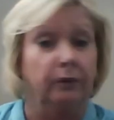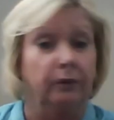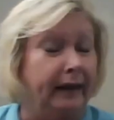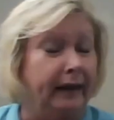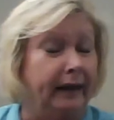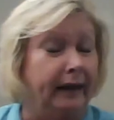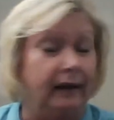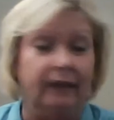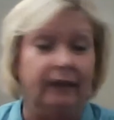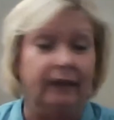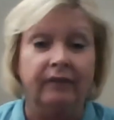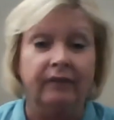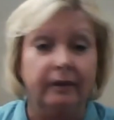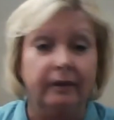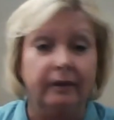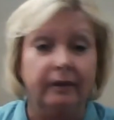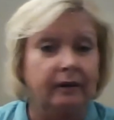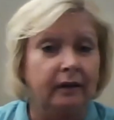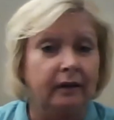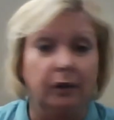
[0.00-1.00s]
even
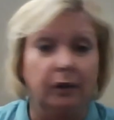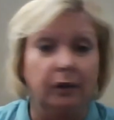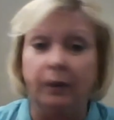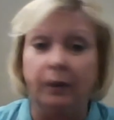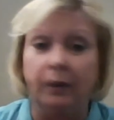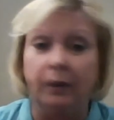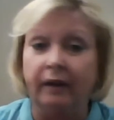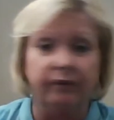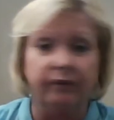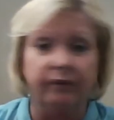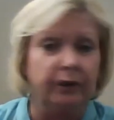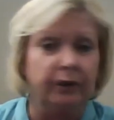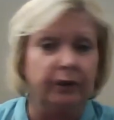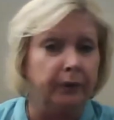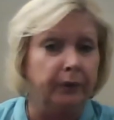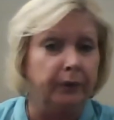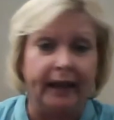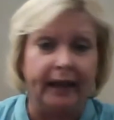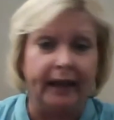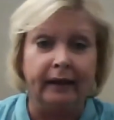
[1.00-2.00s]
whatever you
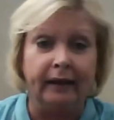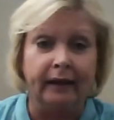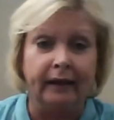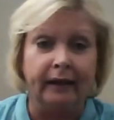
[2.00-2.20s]
can,